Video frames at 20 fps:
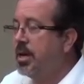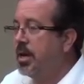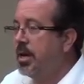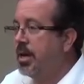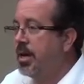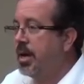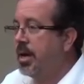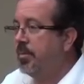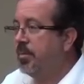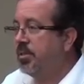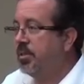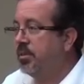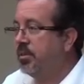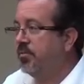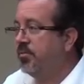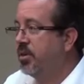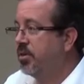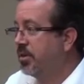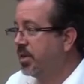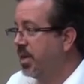And then
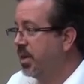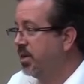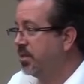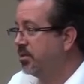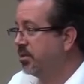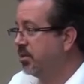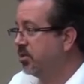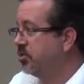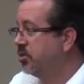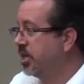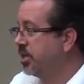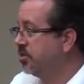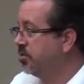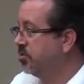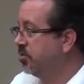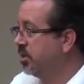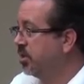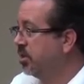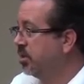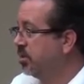the Velcade is an
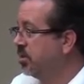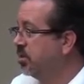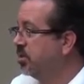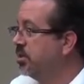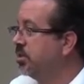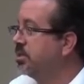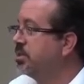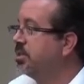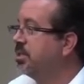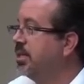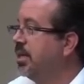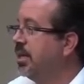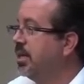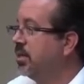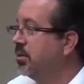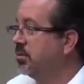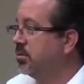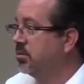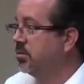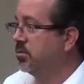injection you get under the
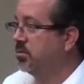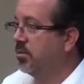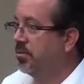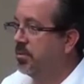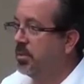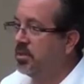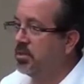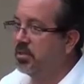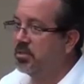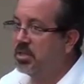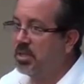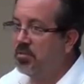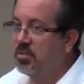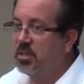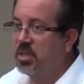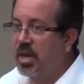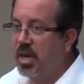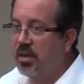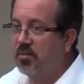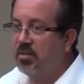skin. So if anybody tries to give it
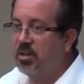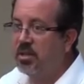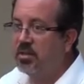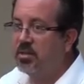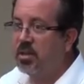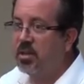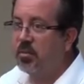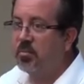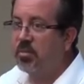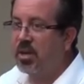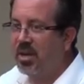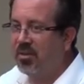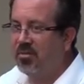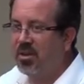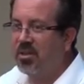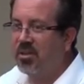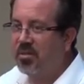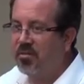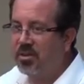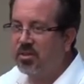to the IV, tell them, I'd
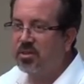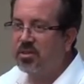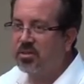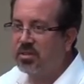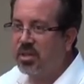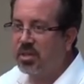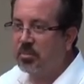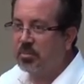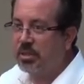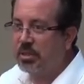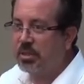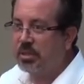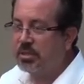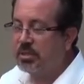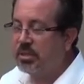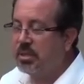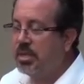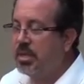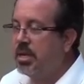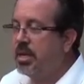rather have it under the skin,
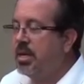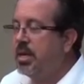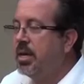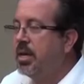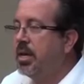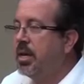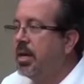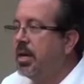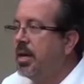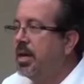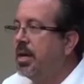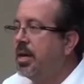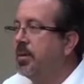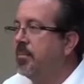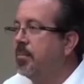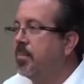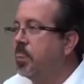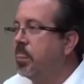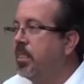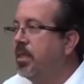please.
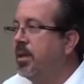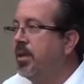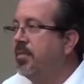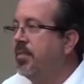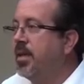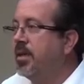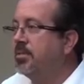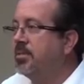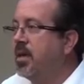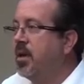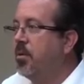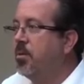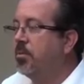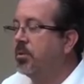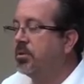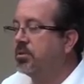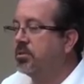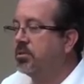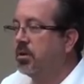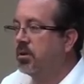And that's how we
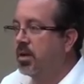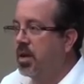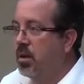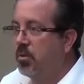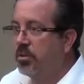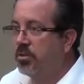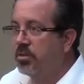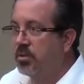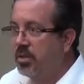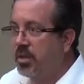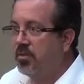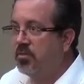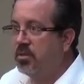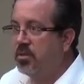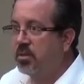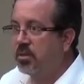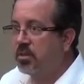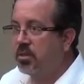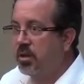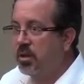want to start out with
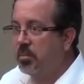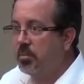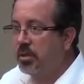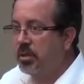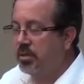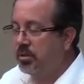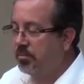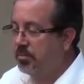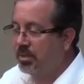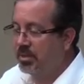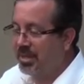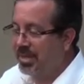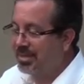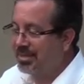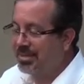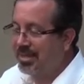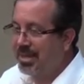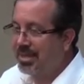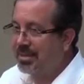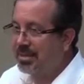giving you therapy. But
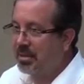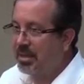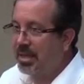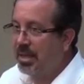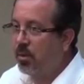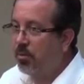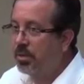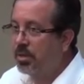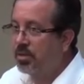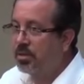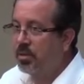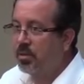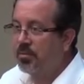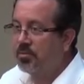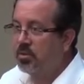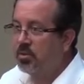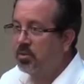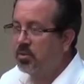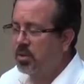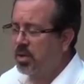that's not the only thing to
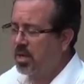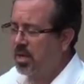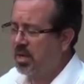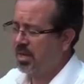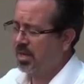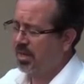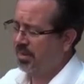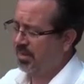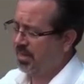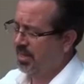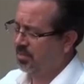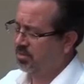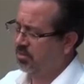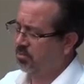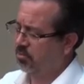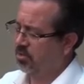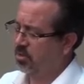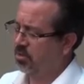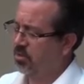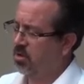do. That's
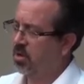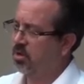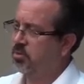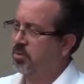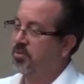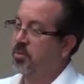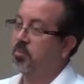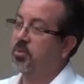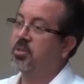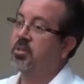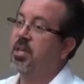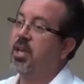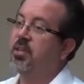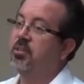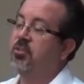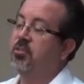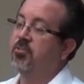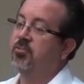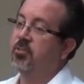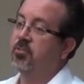3 drugs. We have to
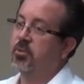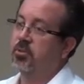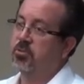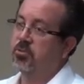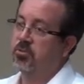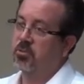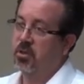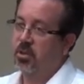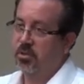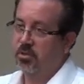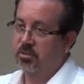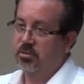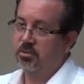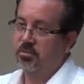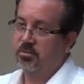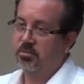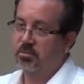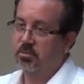protect you from those drugs.